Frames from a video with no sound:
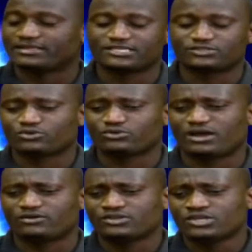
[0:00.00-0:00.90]
I think so.
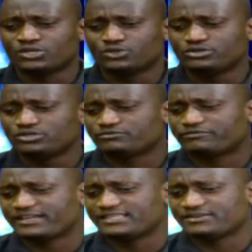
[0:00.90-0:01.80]
Now you need to
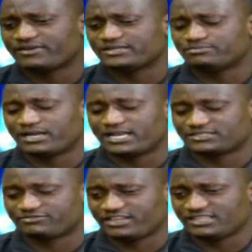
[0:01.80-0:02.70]
find the right
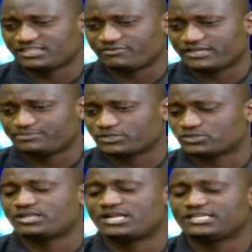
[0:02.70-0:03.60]
balance, find the right
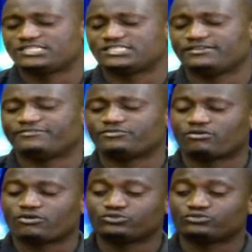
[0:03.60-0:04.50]
personality. If you are
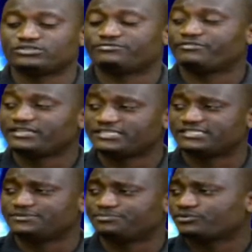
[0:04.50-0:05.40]
going to
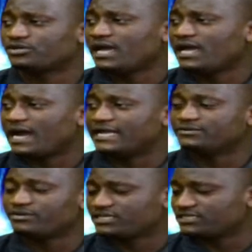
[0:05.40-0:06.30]
defend deep
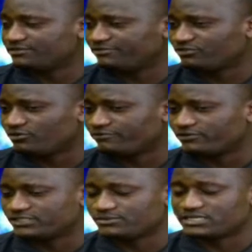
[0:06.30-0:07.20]
and make it difficult
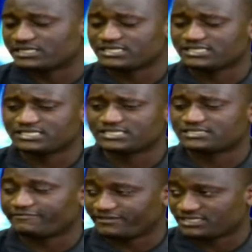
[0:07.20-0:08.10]
for teams, I think this is
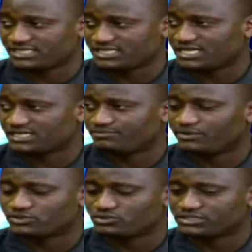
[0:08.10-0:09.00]
the first thing that
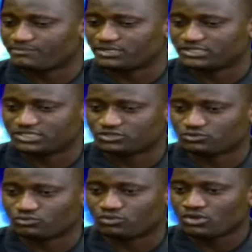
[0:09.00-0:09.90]
Best On Championship needs
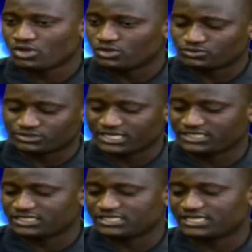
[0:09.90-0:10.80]
to
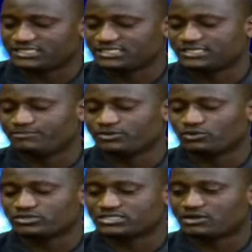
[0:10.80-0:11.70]
get in their system,
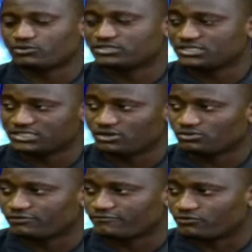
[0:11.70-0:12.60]
because they are conceding a
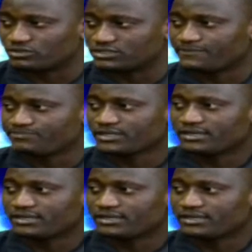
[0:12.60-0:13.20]
lot of goals.